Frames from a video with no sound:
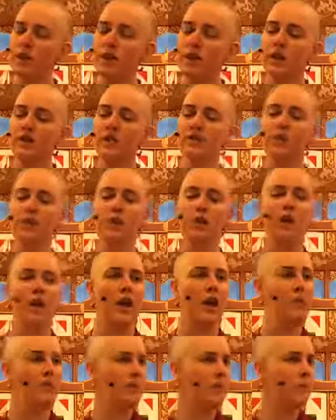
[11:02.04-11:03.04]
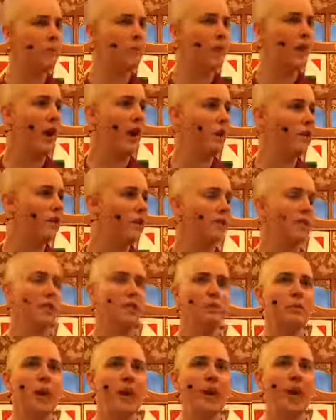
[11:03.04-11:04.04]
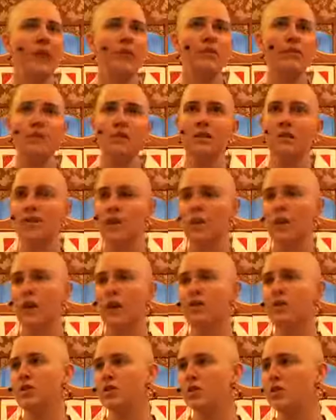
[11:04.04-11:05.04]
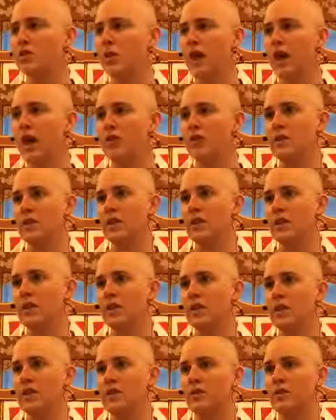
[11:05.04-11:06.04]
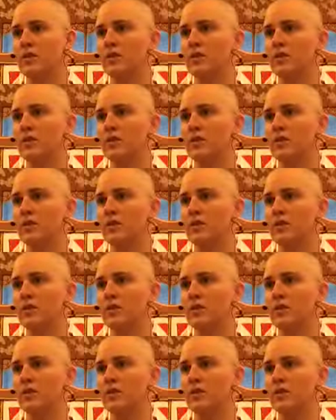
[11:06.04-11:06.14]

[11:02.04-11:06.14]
So whenever we're practicing the path, these are the questions to ask ourselves.